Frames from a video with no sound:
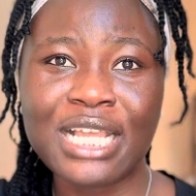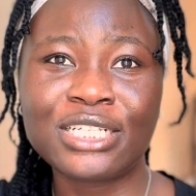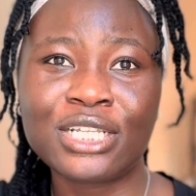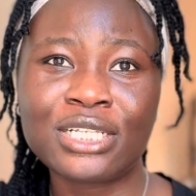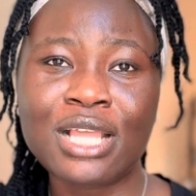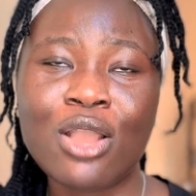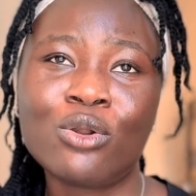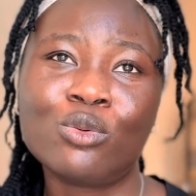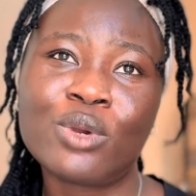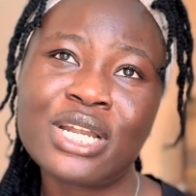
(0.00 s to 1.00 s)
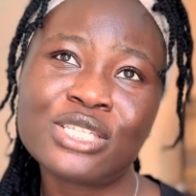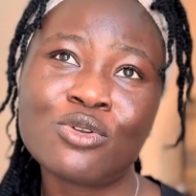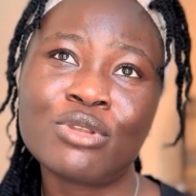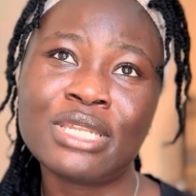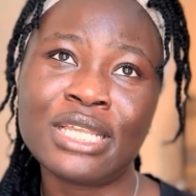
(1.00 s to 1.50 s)
like the words
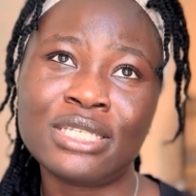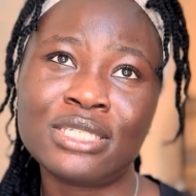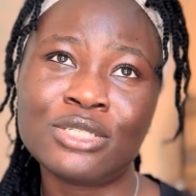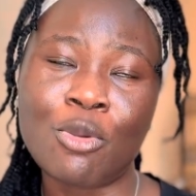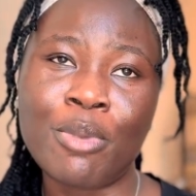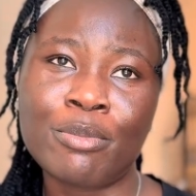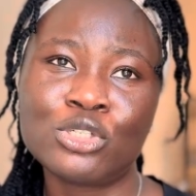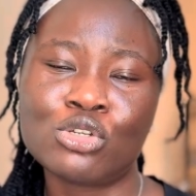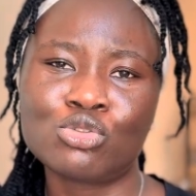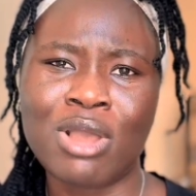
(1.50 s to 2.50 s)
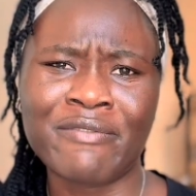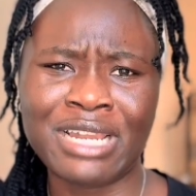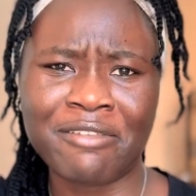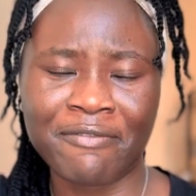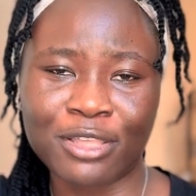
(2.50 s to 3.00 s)
don't need your permission to have
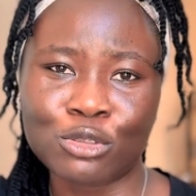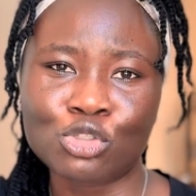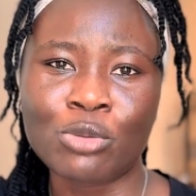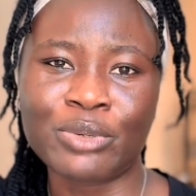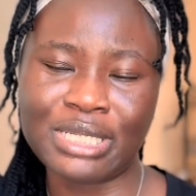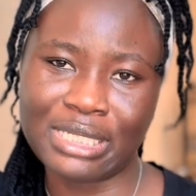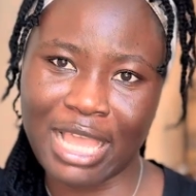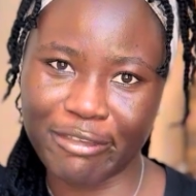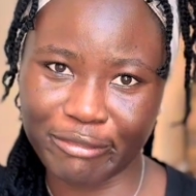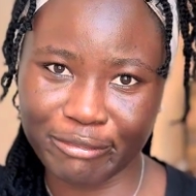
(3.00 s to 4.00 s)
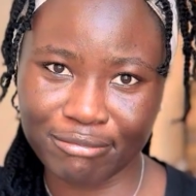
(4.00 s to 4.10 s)
an effect on somebody's life.